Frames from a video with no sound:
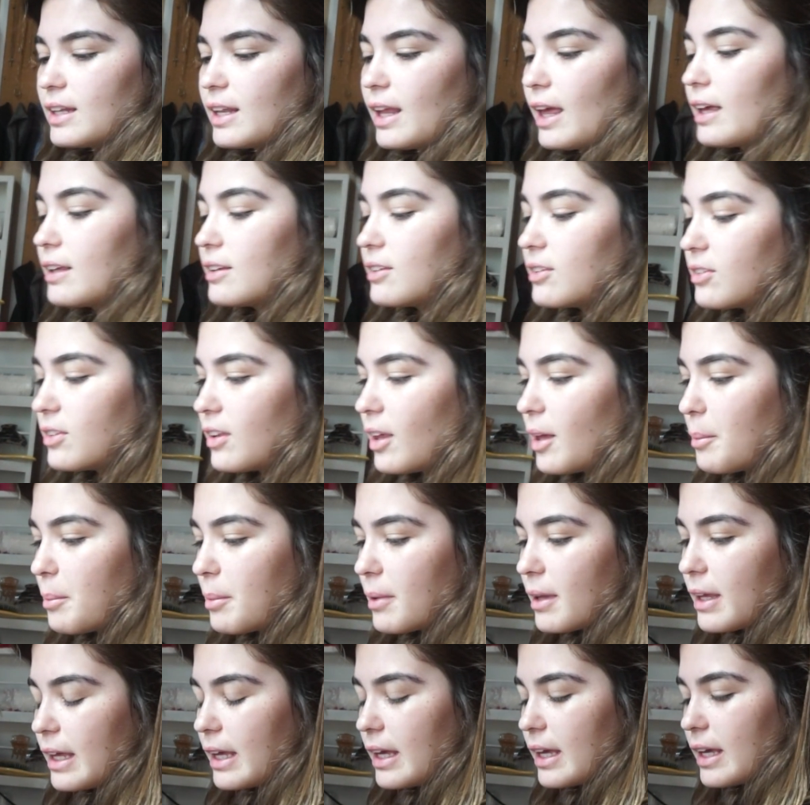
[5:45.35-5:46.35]
next step
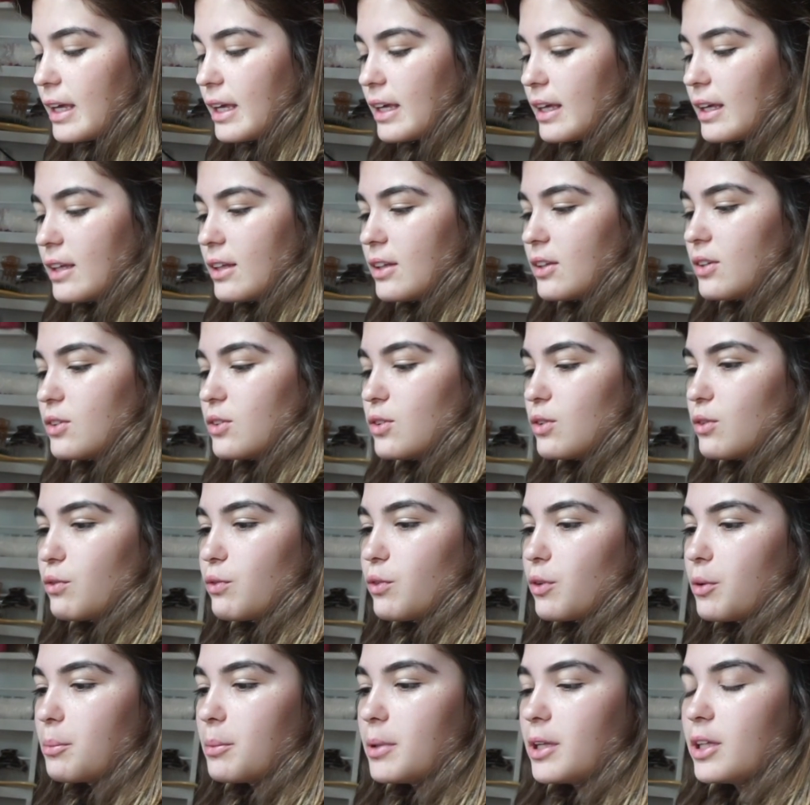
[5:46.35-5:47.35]
is
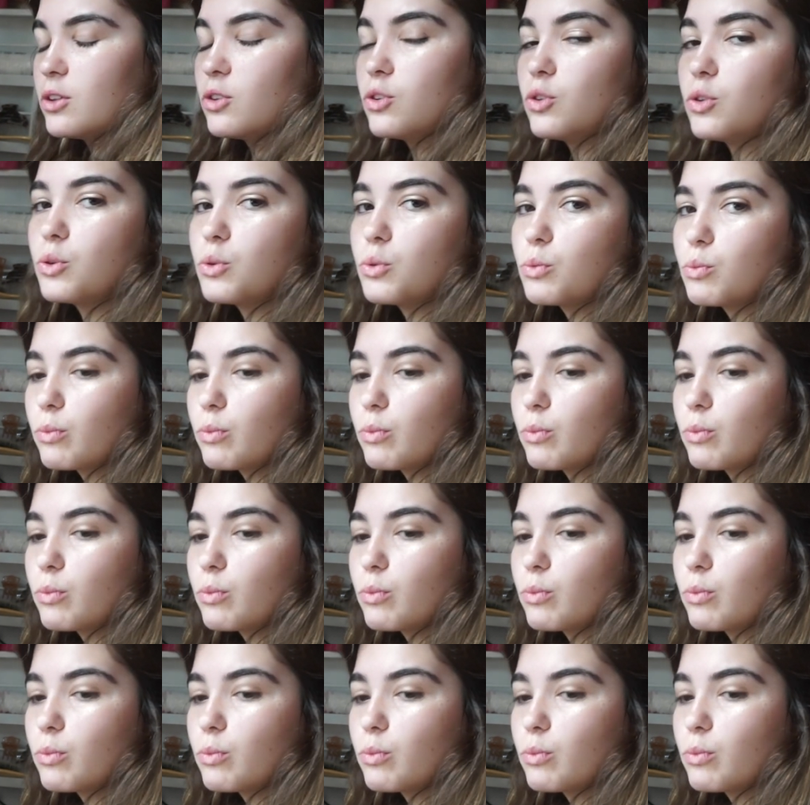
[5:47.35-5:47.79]
for me to